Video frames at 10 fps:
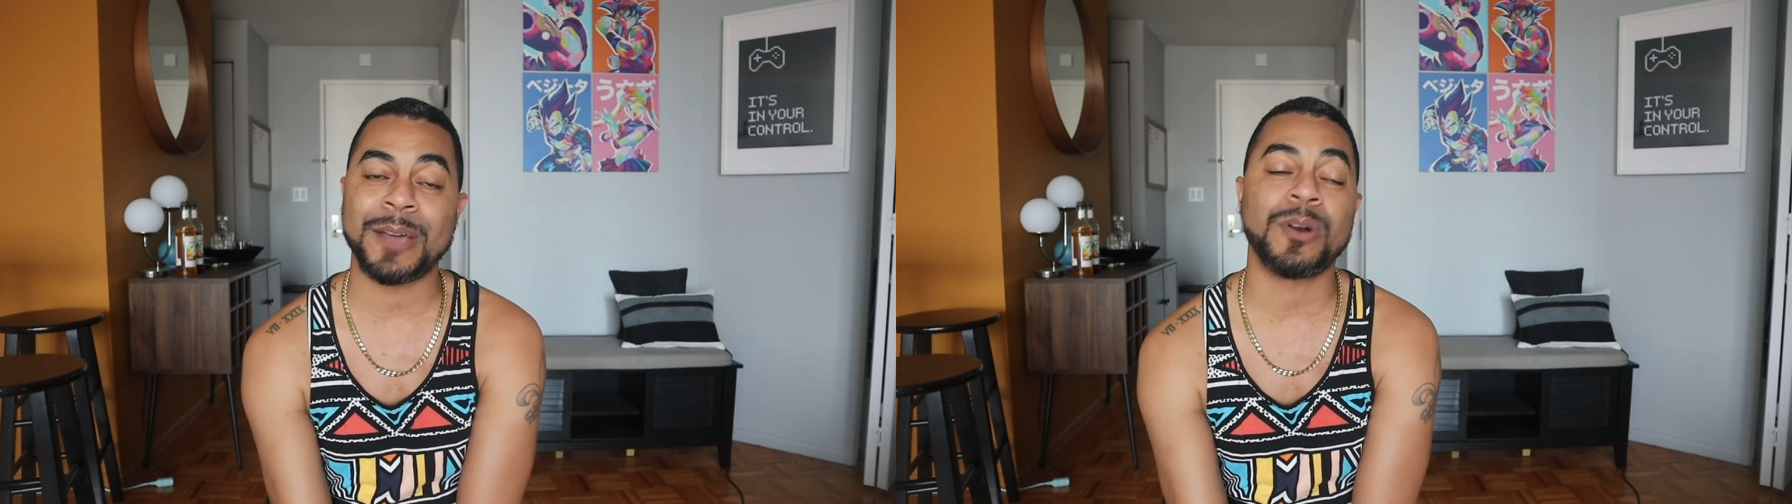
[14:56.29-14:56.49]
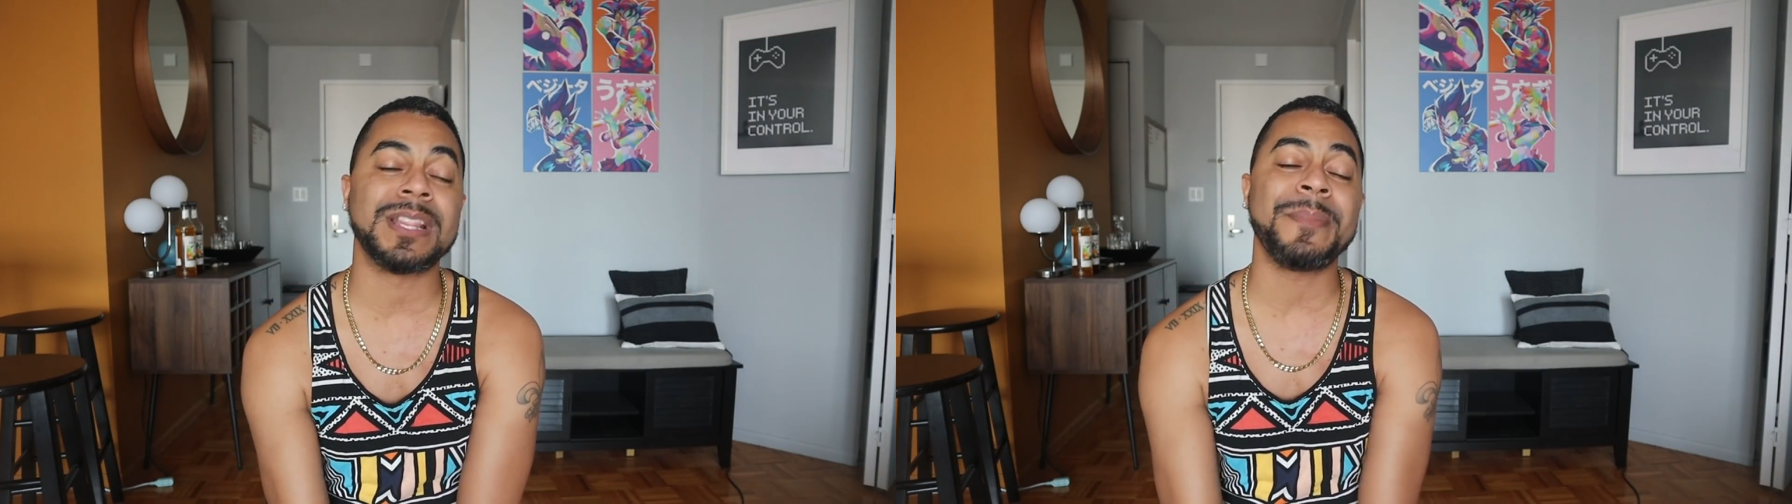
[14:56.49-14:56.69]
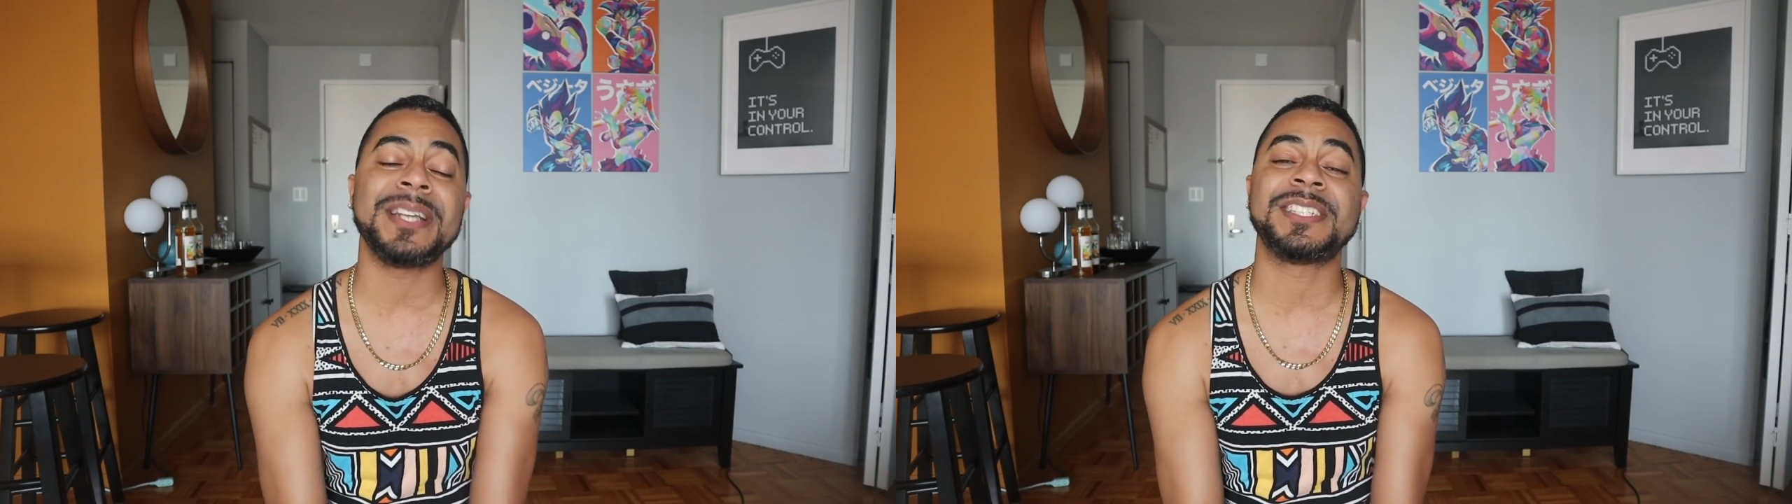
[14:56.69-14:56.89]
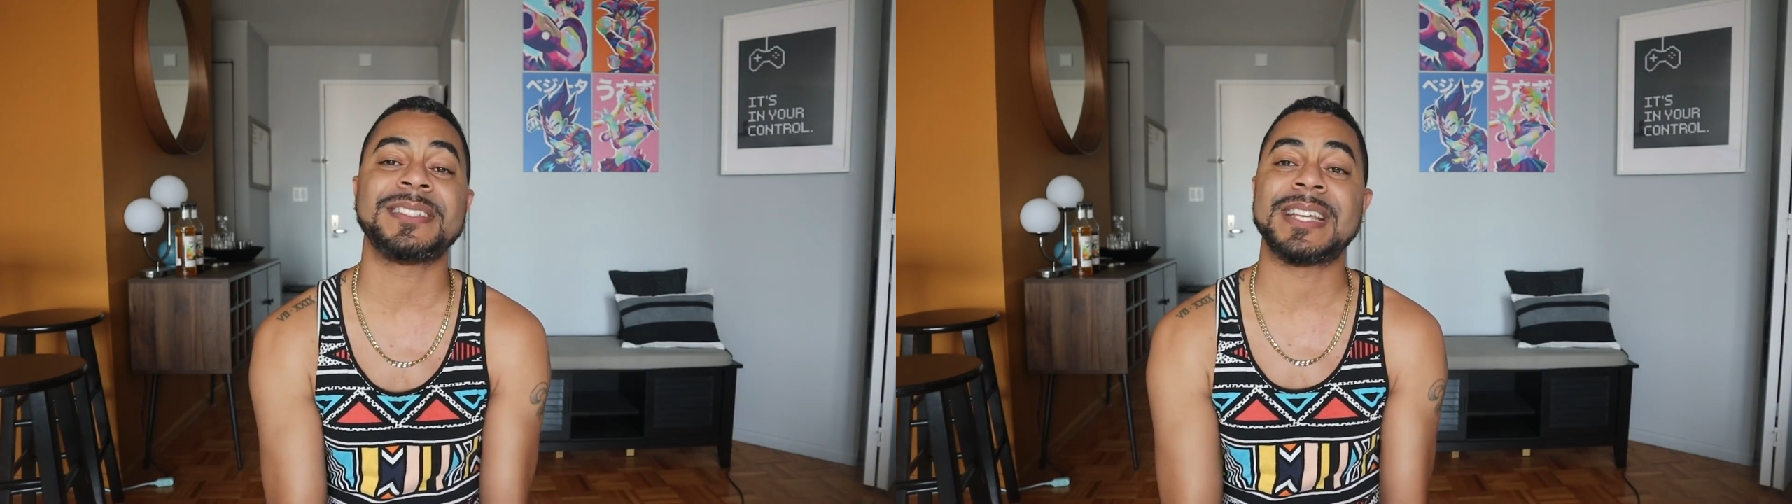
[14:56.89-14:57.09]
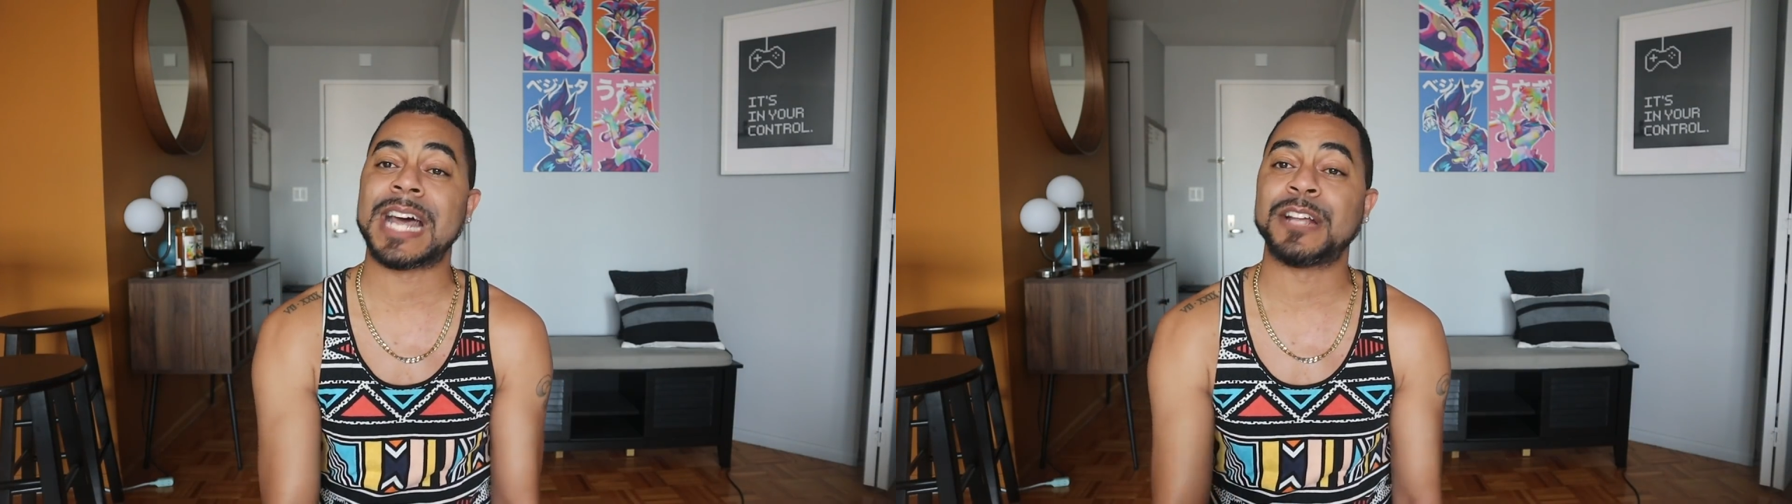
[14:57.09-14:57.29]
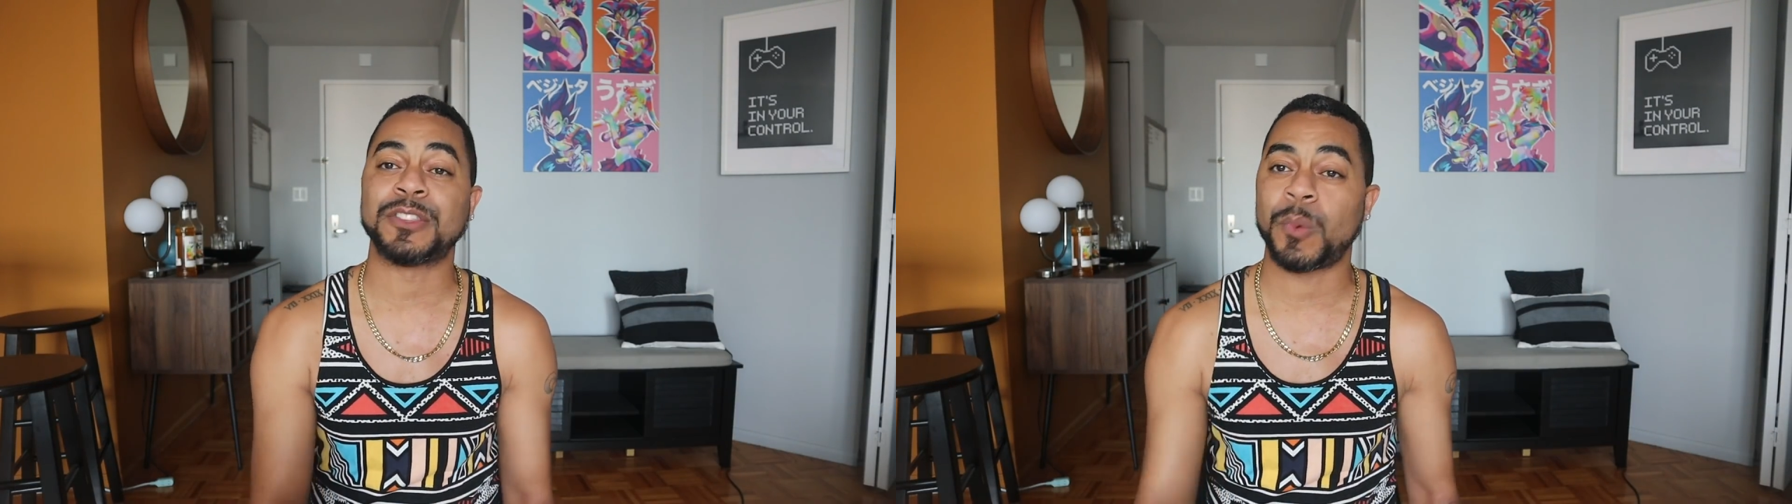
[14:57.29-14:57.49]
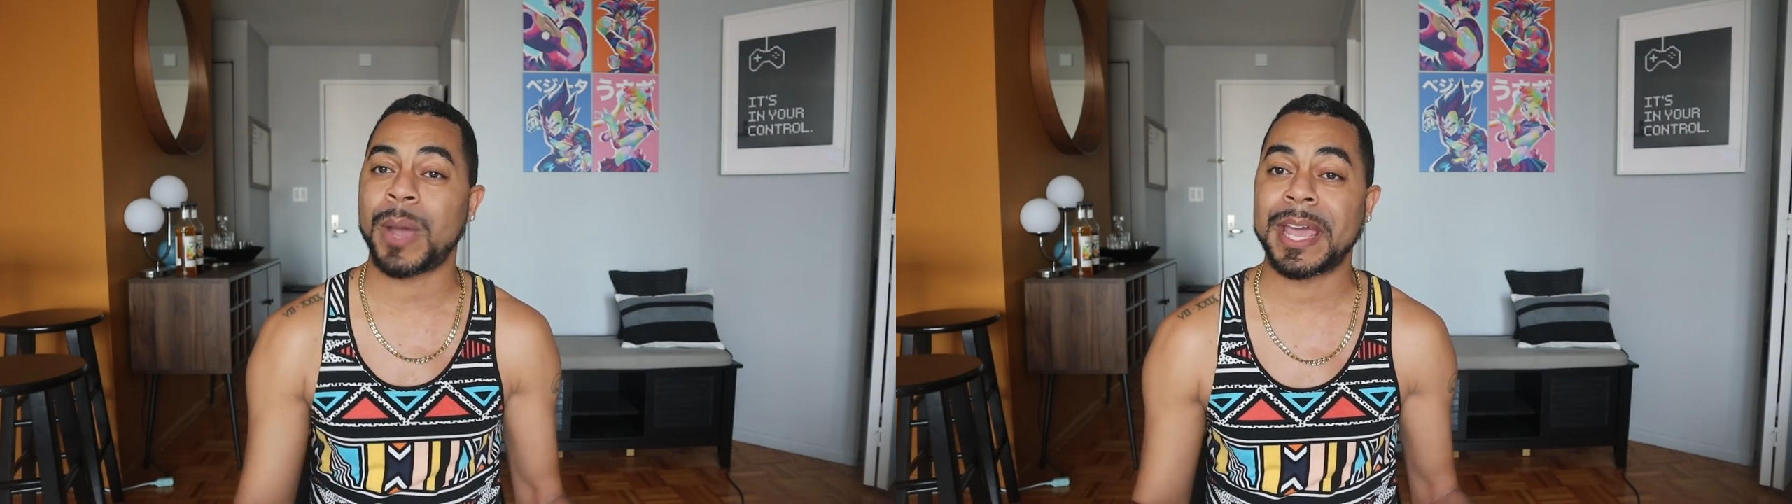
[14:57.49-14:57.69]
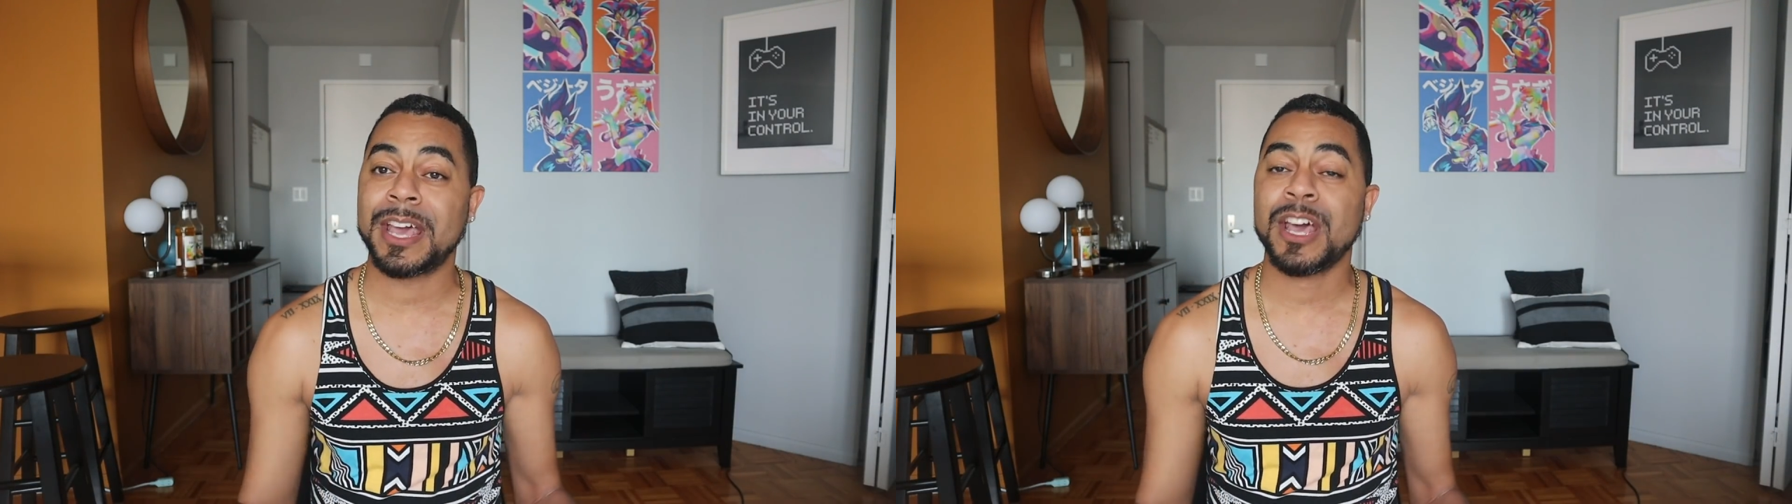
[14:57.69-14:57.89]
well, let me just get out the
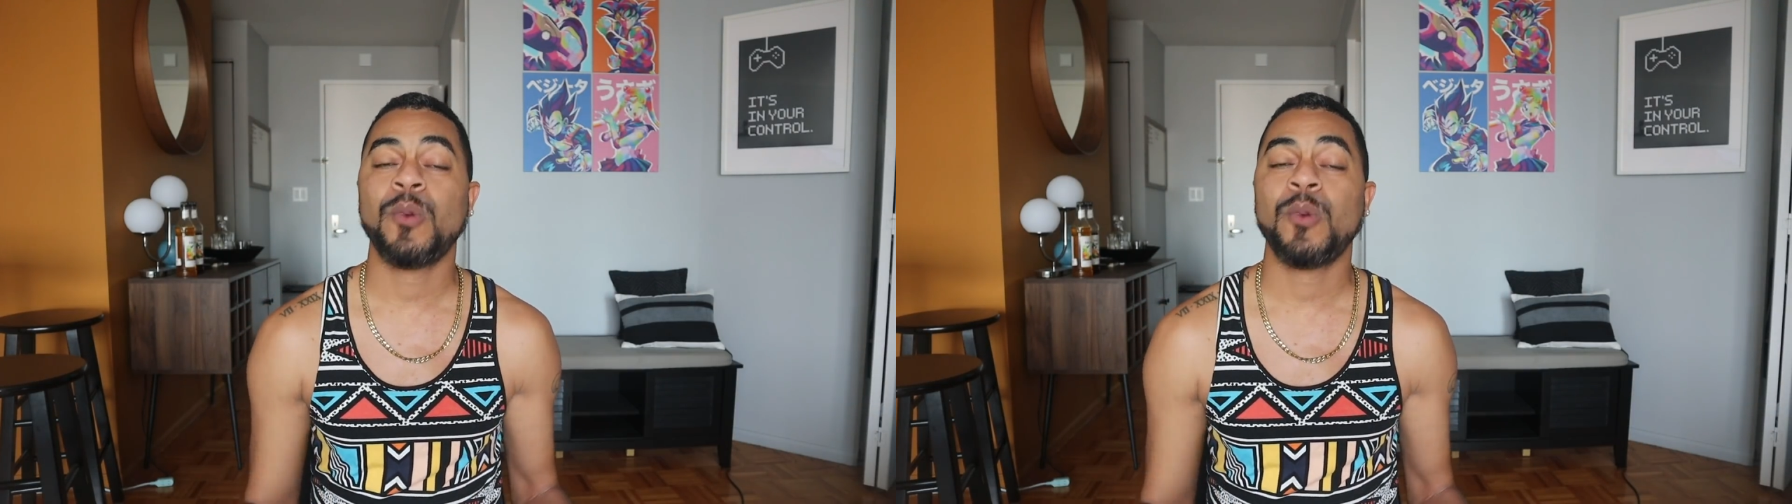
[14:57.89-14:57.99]
way.